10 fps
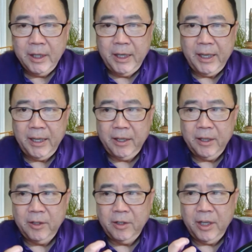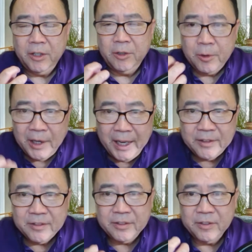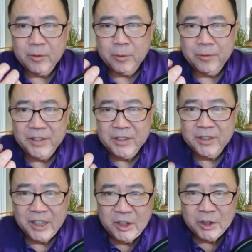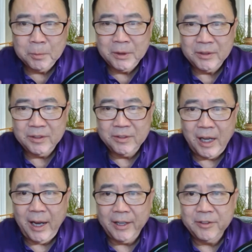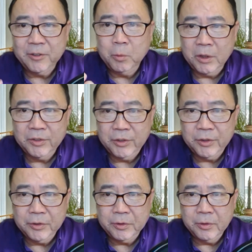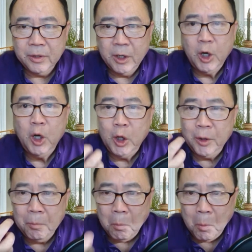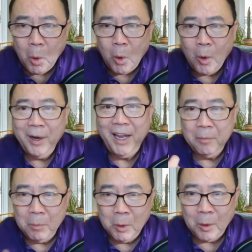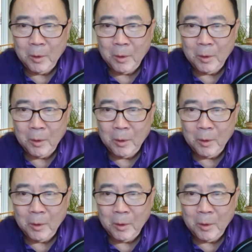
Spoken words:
it, it creates a sort of insatiable desire to want to learn more and more.